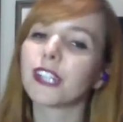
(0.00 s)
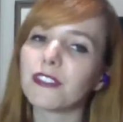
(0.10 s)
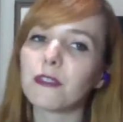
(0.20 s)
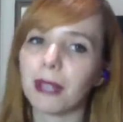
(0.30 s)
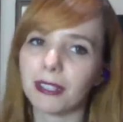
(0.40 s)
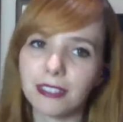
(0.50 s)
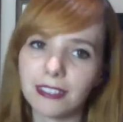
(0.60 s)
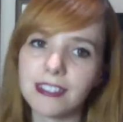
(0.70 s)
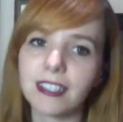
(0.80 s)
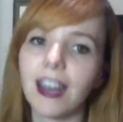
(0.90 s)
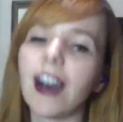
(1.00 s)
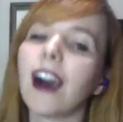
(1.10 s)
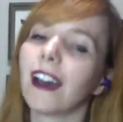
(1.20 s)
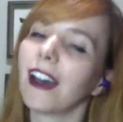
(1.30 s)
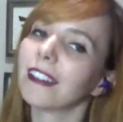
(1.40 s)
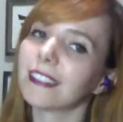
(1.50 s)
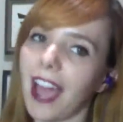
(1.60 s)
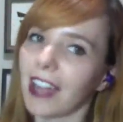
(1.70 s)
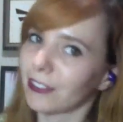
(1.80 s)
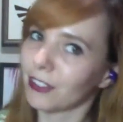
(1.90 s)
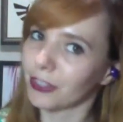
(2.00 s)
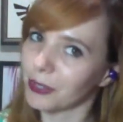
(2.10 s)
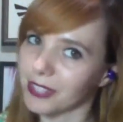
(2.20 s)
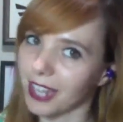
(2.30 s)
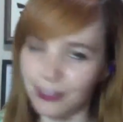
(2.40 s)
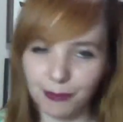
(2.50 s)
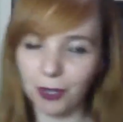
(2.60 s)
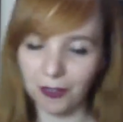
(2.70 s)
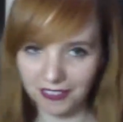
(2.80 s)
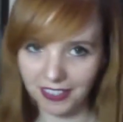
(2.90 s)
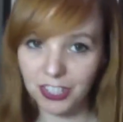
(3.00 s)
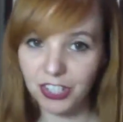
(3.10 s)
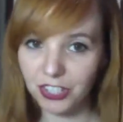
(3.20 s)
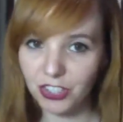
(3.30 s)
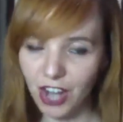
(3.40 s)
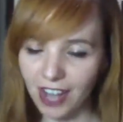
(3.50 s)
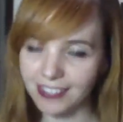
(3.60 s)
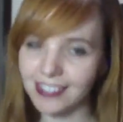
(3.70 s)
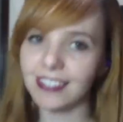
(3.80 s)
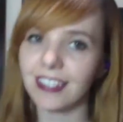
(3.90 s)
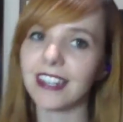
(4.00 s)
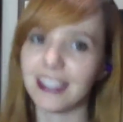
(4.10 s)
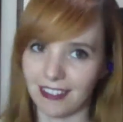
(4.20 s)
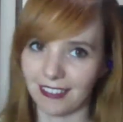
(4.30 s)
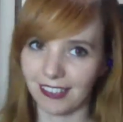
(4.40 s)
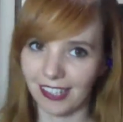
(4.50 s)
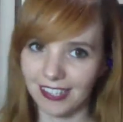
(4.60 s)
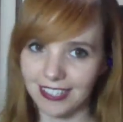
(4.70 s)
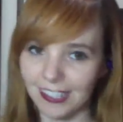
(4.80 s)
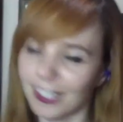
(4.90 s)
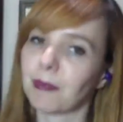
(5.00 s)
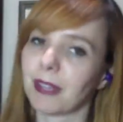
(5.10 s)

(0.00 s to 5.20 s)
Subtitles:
Amanda's lack of enthusiasm currently. She's just nearly asleep.